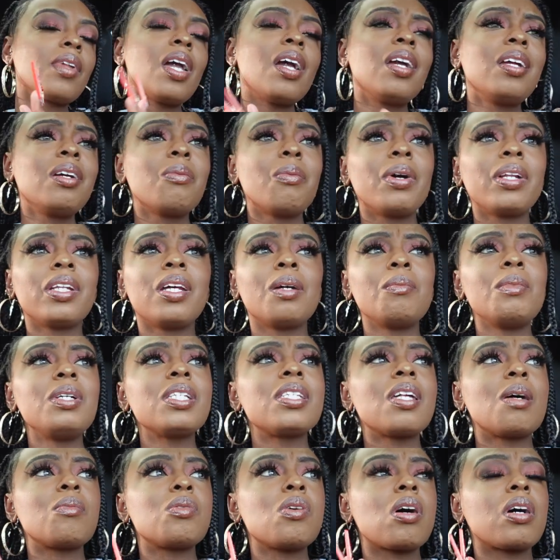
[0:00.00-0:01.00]
Anyway, let me
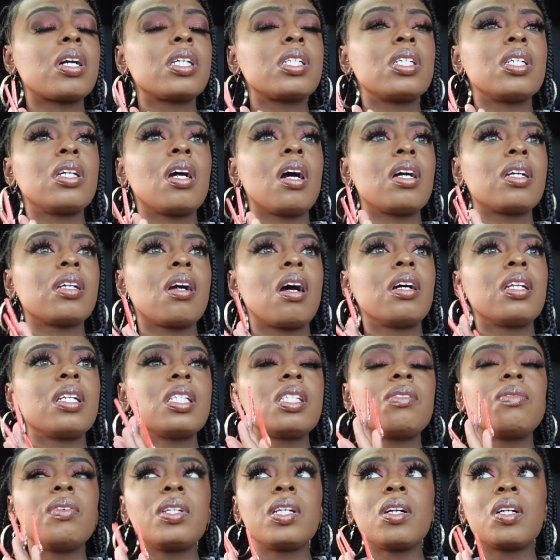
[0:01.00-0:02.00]
stop talking to y'all. Y'all,
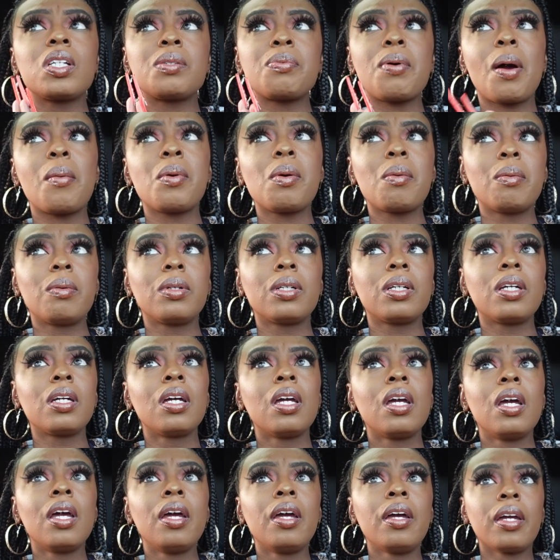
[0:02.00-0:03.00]
this video is probably
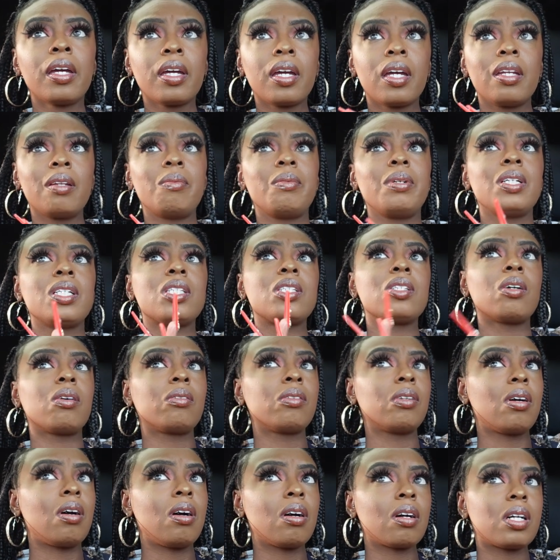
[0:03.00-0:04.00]
going to be so
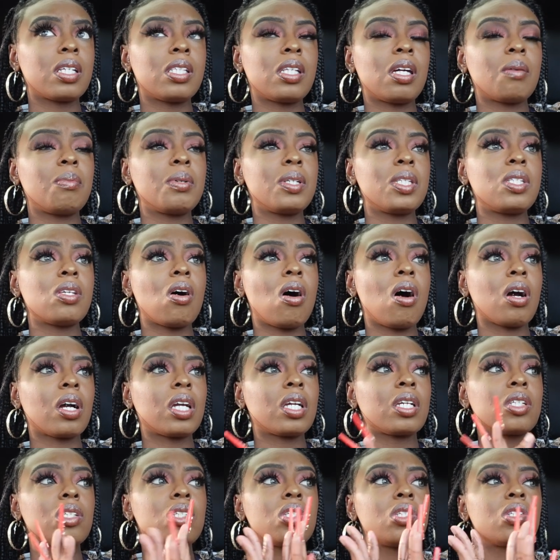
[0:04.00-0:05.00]
long because I've been
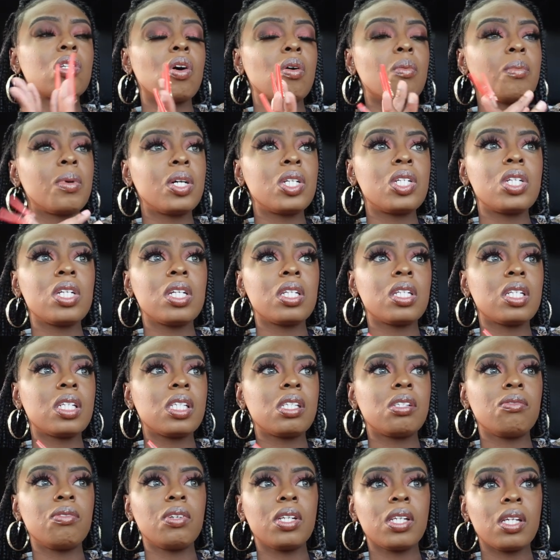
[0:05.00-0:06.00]
talking so much in
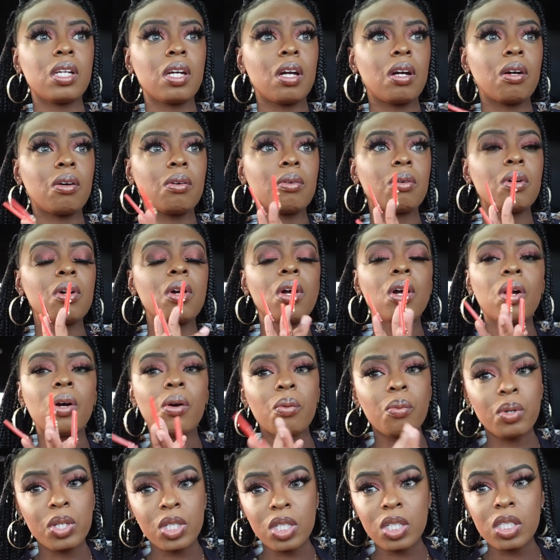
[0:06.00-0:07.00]
this video,
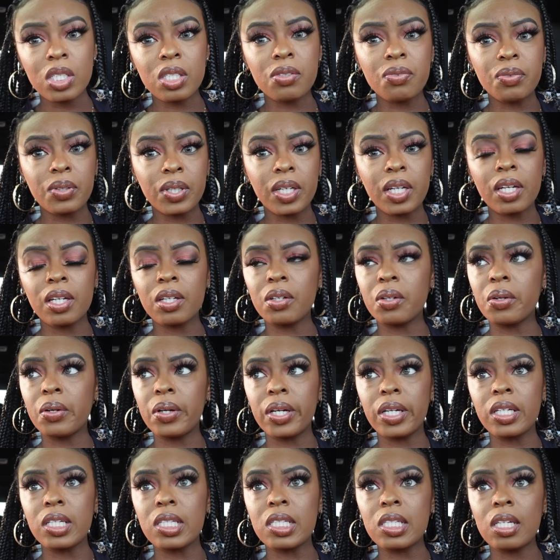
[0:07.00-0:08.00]
which is freaking
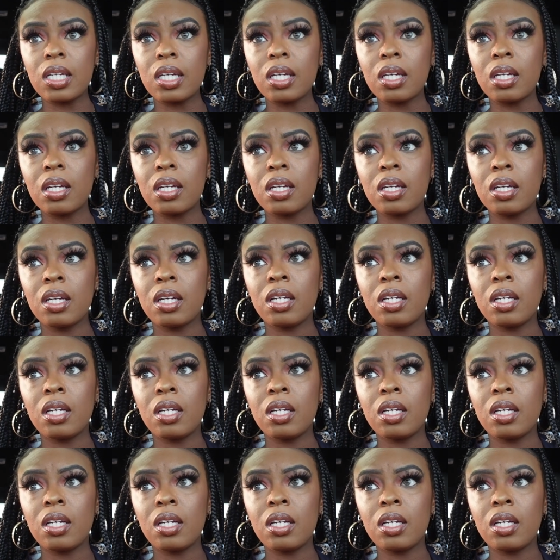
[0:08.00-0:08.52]
crazy.